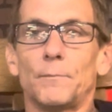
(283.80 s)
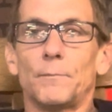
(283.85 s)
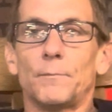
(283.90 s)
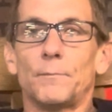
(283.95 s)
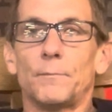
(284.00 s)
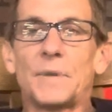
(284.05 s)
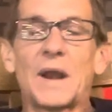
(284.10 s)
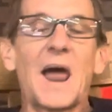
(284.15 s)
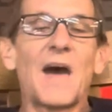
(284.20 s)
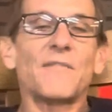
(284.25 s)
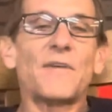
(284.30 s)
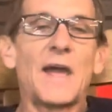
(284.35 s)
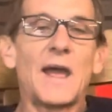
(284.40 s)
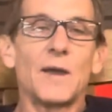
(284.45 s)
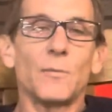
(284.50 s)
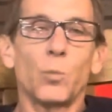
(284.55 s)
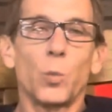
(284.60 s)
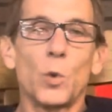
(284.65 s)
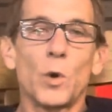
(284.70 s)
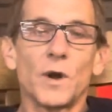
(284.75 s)
But I've
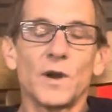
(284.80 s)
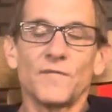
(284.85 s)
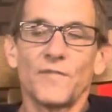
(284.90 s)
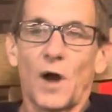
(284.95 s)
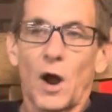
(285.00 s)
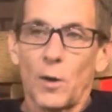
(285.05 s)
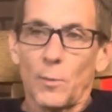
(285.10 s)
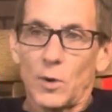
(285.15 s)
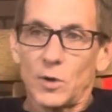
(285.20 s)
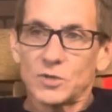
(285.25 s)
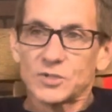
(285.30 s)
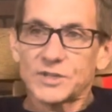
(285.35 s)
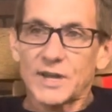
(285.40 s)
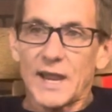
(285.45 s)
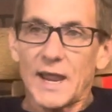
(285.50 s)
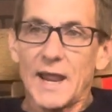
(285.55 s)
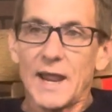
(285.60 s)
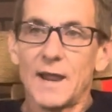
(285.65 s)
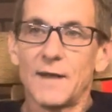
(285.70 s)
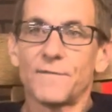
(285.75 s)
had one of almost
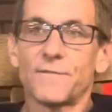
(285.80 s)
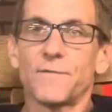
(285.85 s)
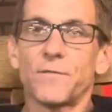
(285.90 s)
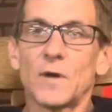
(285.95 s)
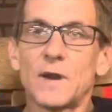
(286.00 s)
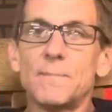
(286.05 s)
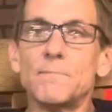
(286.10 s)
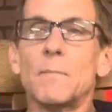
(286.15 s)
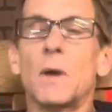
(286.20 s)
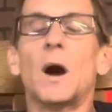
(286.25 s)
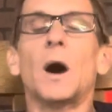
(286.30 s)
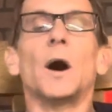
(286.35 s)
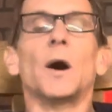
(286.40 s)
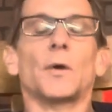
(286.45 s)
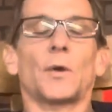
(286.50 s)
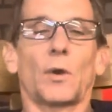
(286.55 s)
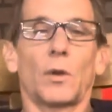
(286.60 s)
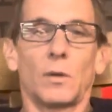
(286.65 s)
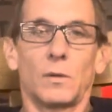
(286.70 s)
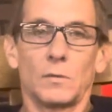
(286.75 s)
every
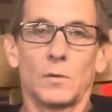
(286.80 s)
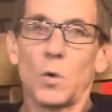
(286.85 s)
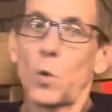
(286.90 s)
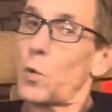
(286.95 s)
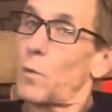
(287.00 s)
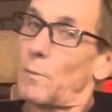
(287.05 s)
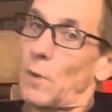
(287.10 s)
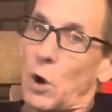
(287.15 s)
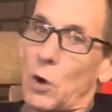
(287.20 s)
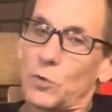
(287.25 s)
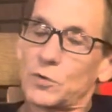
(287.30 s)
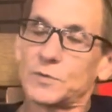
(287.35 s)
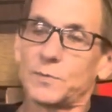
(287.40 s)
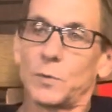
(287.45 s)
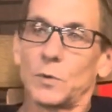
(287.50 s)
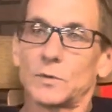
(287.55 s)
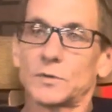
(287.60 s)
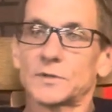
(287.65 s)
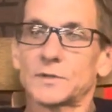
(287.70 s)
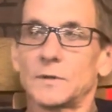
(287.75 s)
model, or
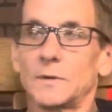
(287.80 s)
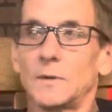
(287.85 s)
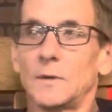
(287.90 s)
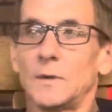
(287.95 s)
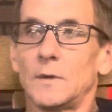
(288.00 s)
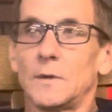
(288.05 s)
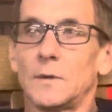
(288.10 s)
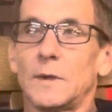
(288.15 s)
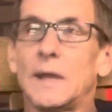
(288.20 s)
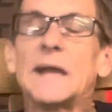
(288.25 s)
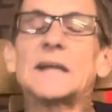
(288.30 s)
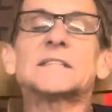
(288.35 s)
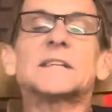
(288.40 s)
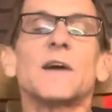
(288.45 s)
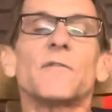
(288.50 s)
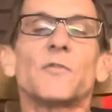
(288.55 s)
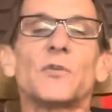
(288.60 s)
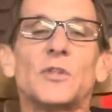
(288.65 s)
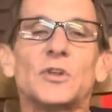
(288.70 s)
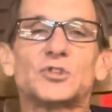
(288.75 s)
multiples,
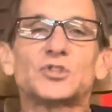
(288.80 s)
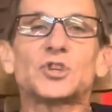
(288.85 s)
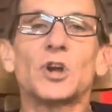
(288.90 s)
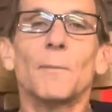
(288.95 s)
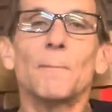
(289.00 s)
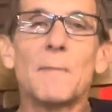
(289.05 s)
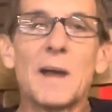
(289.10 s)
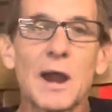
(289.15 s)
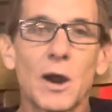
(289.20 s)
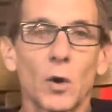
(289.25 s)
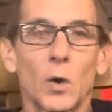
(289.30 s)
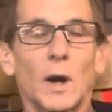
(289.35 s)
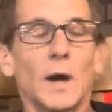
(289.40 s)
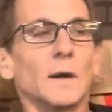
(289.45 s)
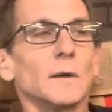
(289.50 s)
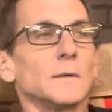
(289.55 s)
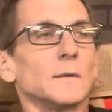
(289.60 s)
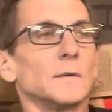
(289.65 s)
except for the Chimera.